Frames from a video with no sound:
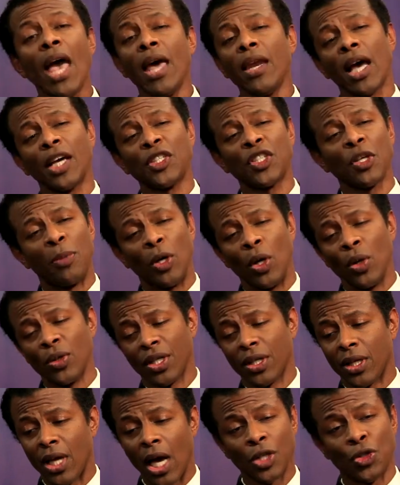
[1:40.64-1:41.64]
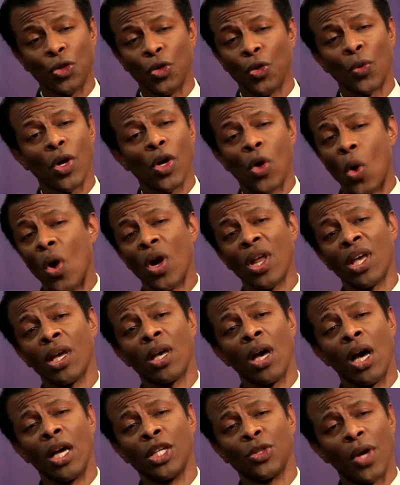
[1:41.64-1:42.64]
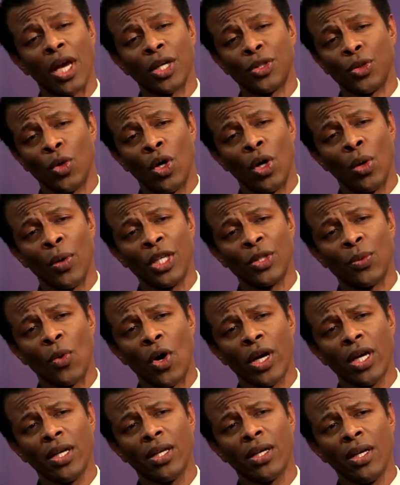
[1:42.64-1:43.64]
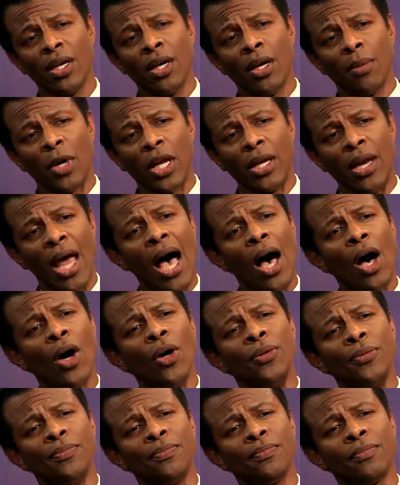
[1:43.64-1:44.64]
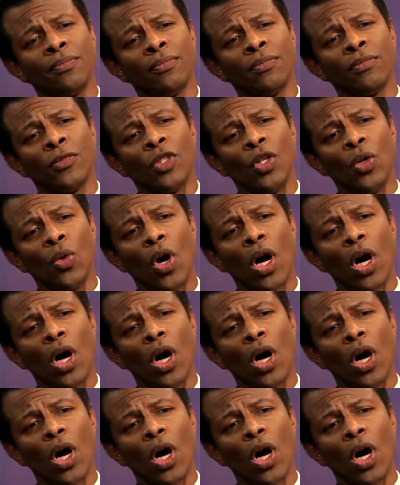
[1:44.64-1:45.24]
And I suppose it got you the recording contract you always wanted. But now, you